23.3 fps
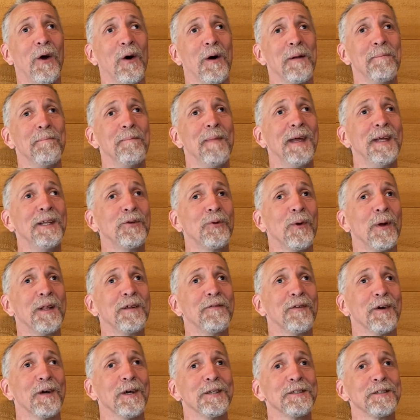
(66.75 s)
on May
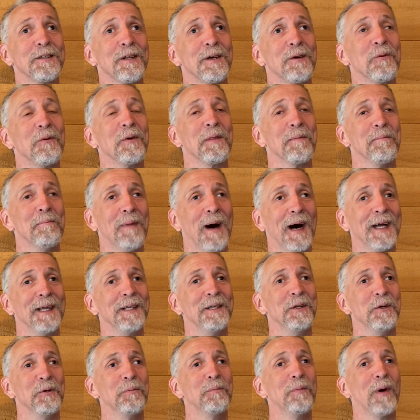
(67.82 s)
twenty-first with my
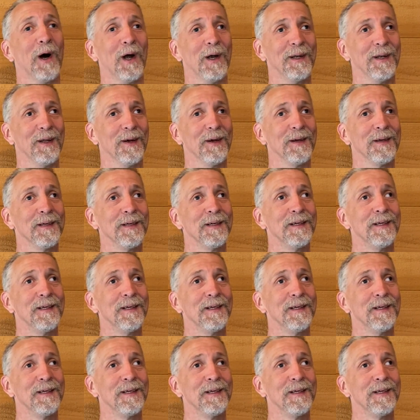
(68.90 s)
new partner.